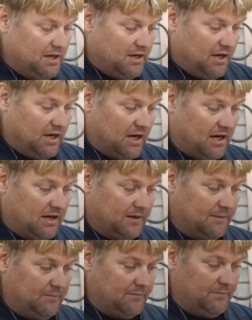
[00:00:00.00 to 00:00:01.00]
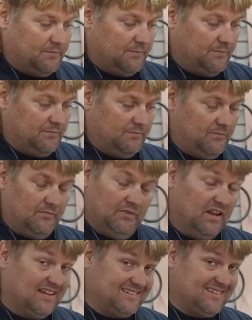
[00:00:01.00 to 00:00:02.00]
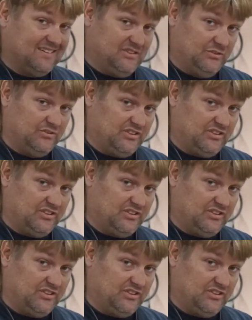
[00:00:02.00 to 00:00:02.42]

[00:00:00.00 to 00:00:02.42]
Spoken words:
less than 2